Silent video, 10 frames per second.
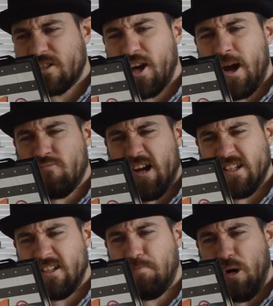time
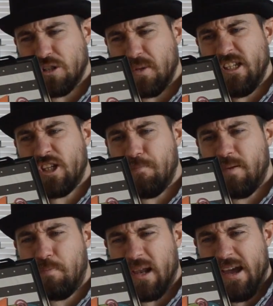reading the box when you could
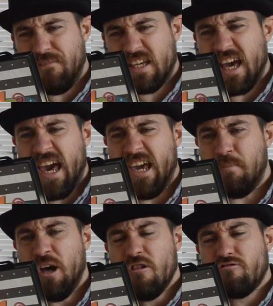be playing the game?